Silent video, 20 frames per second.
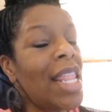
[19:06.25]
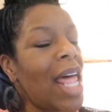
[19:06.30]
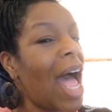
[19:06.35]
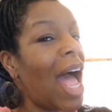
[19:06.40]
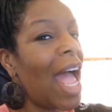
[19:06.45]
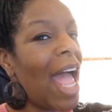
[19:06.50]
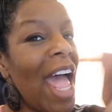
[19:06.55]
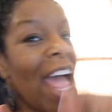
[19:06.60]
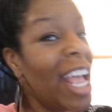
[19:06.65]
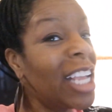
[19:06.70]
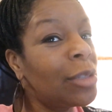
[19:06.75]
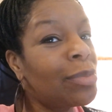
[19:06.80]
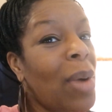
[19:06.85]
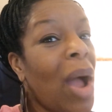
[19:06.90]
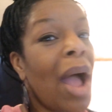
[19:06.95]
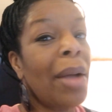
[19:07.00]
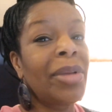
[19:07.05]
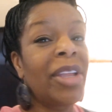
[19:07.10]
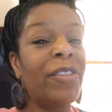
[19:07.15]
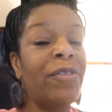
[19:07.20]
I asked
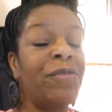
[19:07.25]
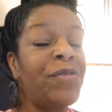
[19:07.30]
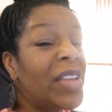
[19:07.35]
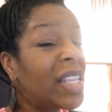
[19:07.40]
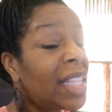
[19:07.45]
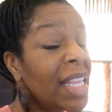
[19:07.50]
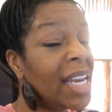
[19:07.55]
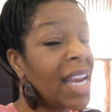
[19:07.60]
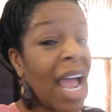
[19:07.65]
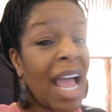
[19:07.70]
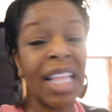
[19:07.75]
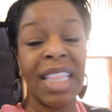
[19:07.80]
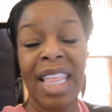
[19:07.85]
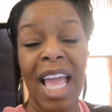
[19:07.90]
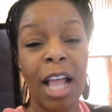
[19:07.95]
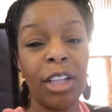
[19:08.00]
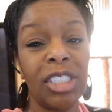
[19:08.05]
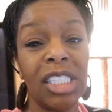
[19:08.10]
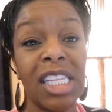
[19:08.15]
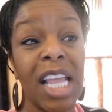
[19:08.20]
Bobbi
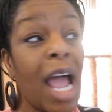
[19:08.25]
59,000